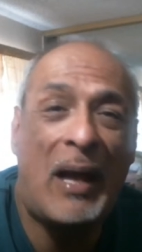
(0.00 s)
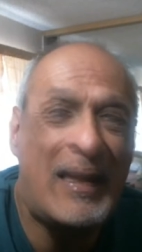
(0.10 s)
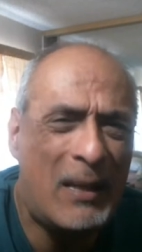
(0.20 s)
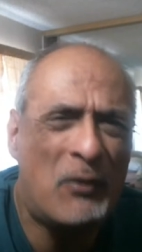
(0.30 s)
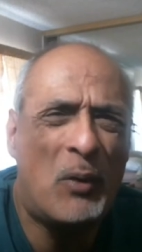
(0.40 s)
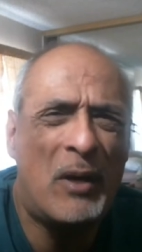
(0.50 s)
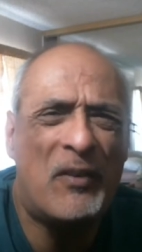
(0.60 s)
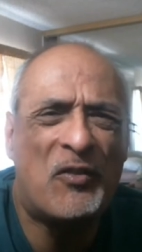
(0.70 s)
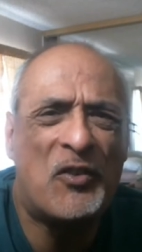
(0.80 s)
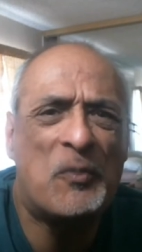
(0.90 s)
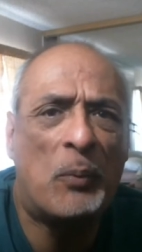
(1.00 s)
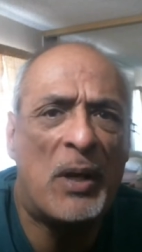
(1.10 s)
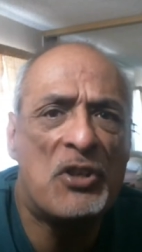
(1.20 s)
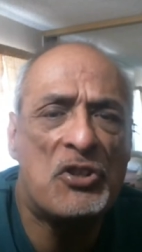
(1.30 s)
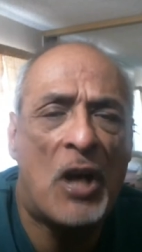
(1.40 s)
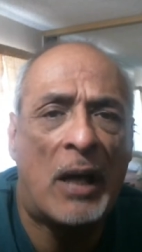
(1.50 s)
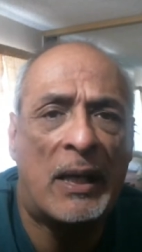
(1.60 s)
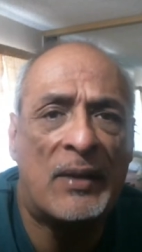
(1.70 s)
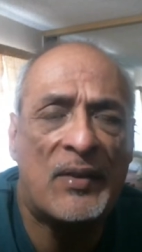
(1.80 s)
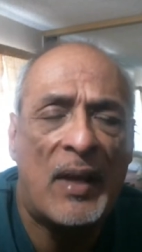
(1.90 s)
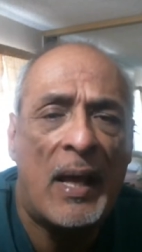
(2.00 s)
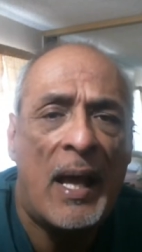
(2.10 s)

I think it was one of his first British talkies,